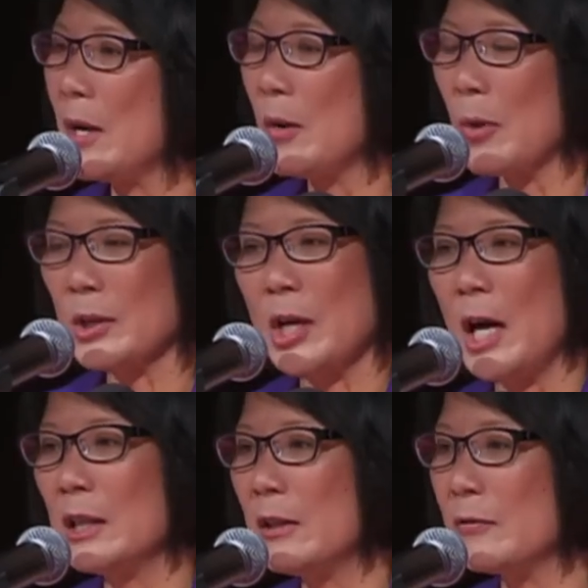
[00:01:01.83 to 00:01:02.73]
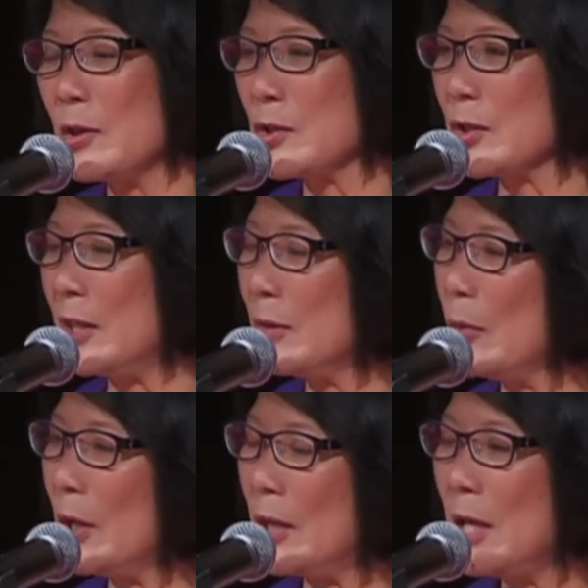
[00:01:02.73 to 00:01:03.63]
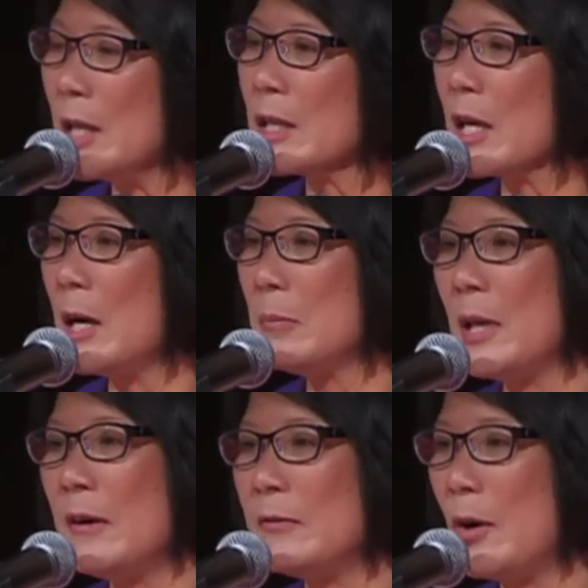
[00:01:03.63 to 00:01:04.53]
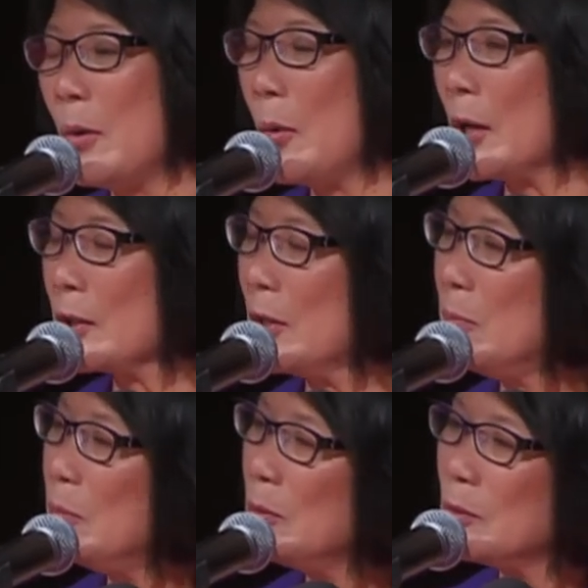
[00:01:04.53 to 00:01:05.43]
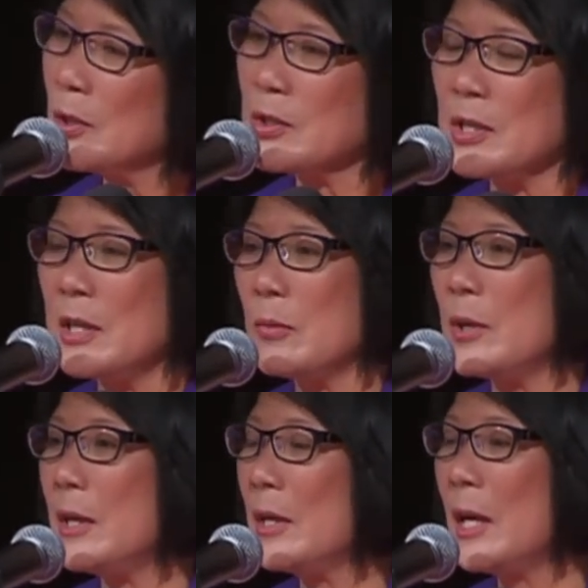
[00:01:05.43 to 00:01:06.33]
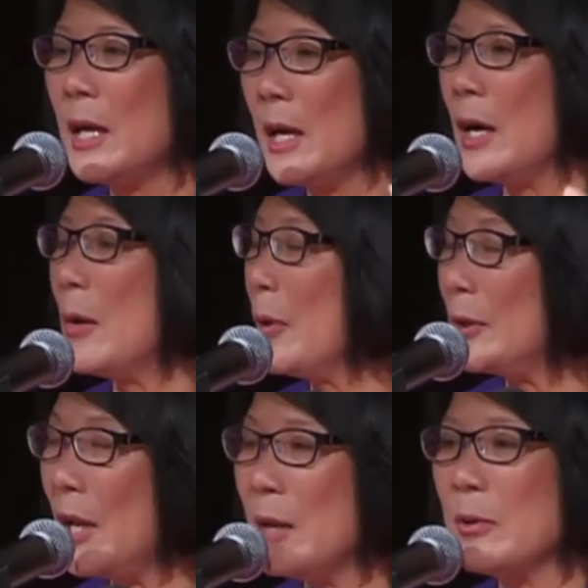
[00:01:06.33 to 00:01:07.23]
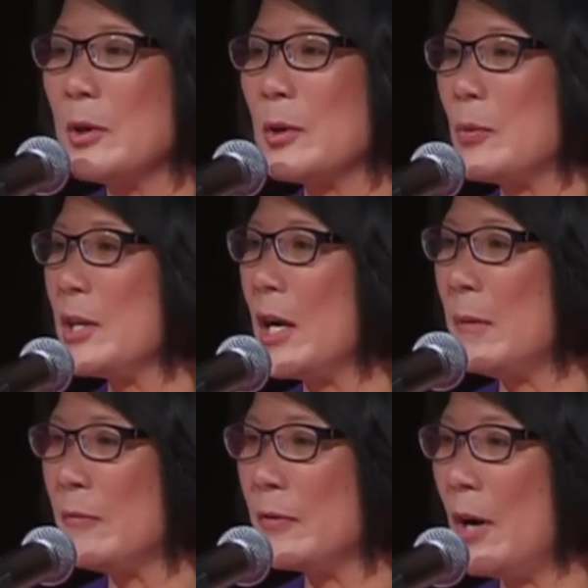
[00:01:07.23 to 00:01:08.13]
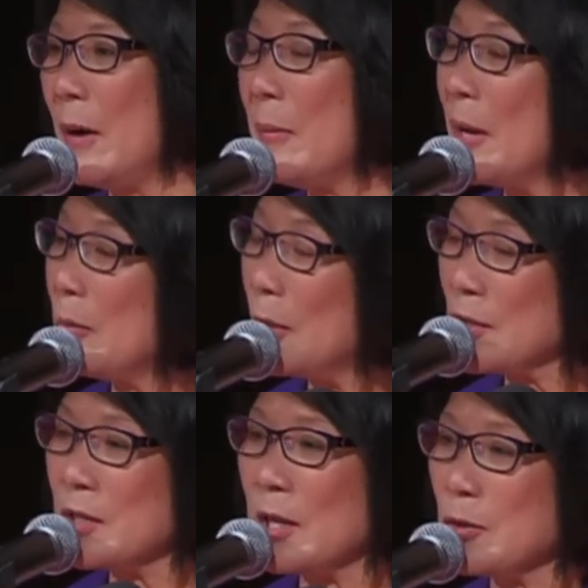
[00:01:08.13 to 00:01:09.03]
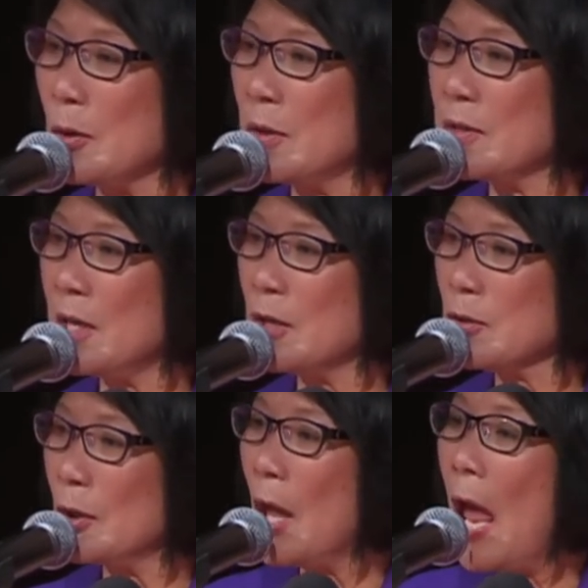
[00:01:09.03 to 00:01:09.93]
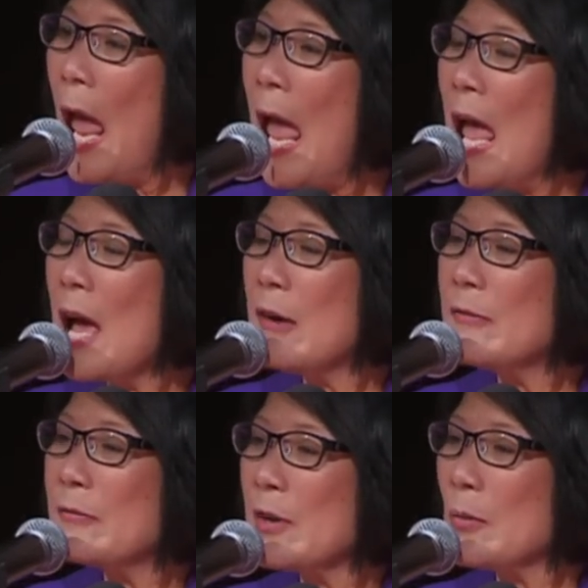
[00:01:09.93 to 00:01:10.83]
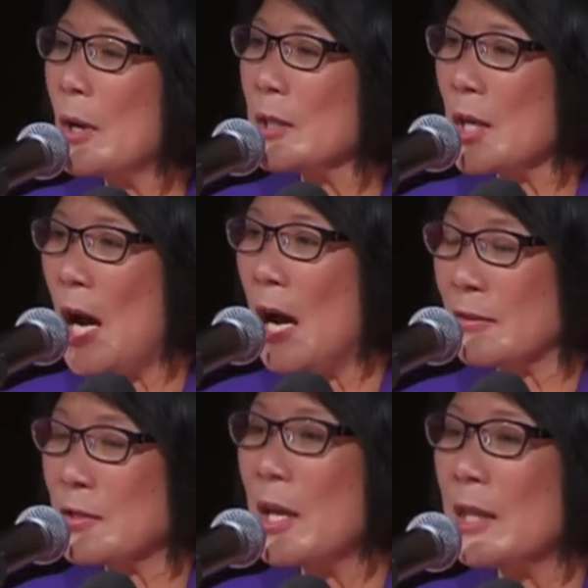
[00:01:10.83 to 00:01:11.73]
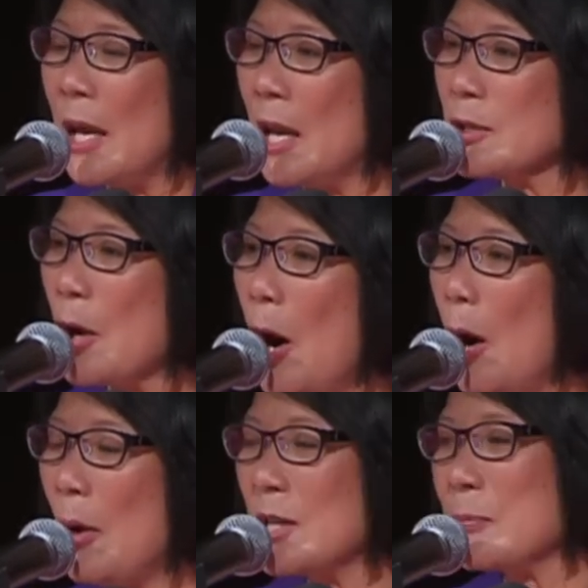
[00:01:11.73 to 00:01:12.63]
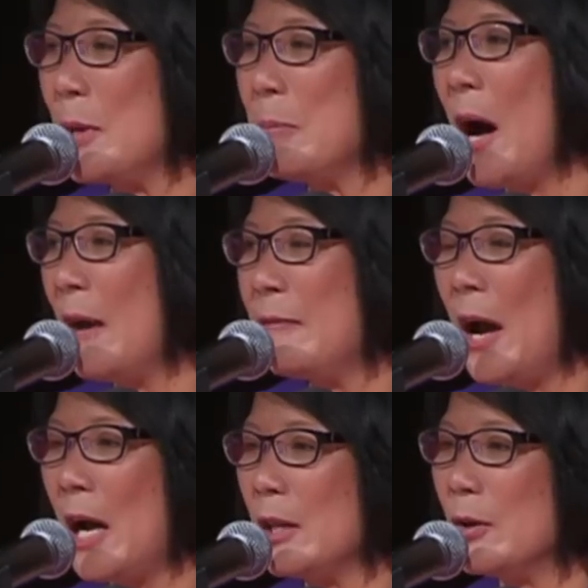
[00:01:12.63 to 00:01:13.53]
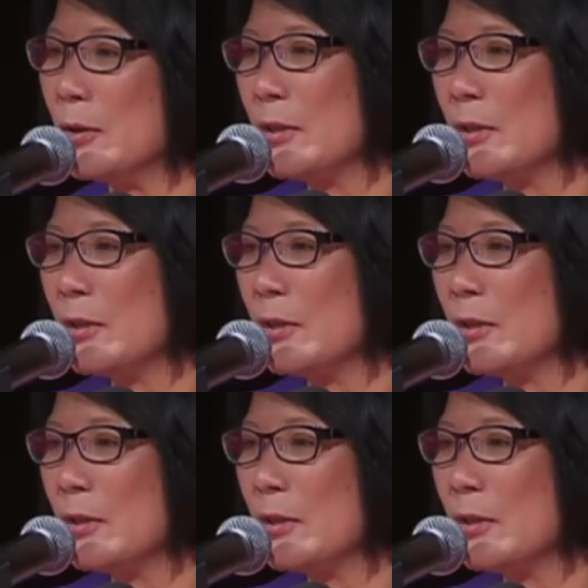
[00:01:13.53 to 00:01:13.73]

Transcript: what color of the skin, what income level, what community we, uh, what neighborhood we come from, and what sexual orientation. Everyone counts. That has always been my value.